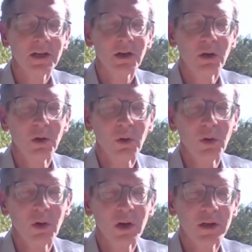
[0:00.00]

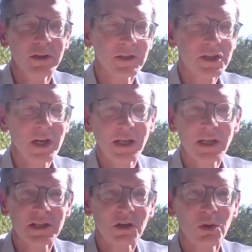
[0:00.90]
or the
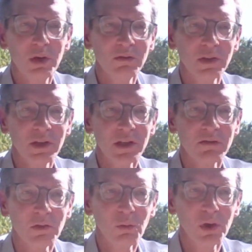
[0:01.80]
Chinese equivalent
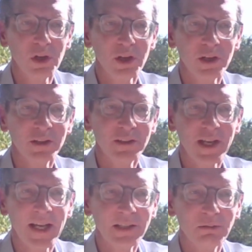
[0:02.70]
of a word
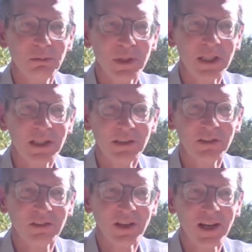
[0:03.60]
that
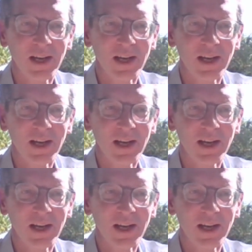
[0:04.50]
means